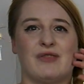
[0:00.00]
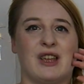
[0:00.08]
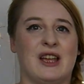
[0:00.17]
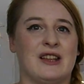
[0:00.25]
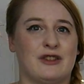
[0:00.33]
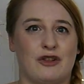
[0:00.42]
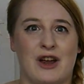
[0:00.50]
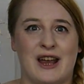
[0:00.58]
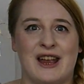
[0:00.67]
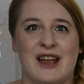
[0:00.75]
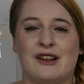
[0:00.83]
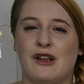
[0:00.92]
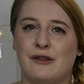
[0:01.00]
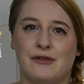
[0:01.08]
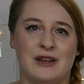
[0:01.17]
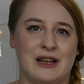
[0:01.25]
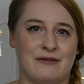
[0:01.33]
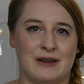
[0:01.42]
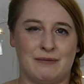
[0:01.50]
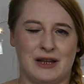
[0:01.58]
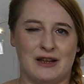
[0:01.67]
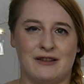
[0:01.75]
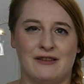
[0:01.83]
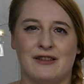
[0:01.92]
it's great, and go for an evening
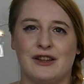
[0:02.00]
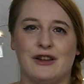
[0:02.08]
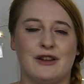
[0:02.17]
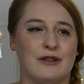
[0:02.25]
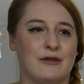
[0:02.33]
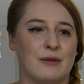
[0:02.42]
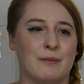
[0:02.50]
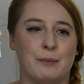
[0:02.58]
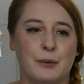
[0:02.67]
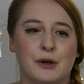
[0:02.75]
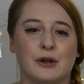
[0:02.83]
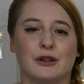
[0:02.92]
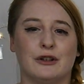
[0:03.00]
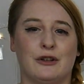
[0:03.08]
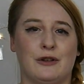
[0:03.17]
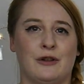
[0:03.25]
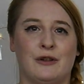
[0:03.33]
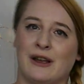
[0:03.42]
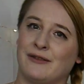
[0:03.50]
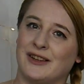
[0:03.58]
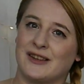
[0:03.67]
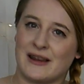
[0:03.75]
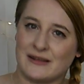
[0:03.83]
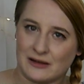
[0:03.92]
meal. You can book so you don't have to
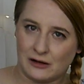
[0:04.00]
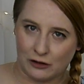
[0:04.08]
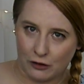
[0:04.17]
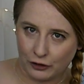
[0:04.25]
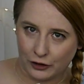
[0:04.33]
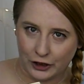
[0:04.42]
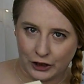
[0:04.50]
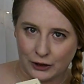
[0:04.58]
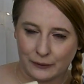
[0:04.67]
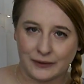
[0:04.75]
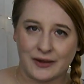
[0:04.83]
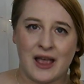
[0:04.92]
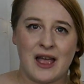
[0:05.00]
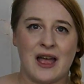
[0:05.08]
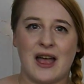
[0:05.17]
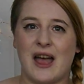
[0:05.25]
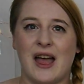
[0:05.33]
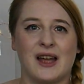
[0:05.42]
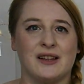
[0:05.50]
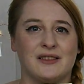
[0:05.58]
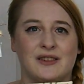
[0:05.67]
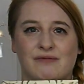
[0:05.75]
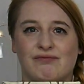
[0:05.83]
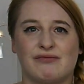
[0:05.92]
stand in the long queues, and
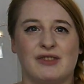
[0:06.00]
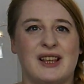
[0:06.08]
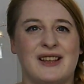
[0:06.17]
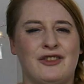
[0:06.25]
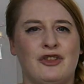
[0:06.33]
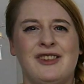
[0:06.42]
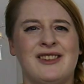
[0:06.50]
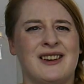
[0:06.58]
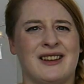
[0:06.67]
it's just an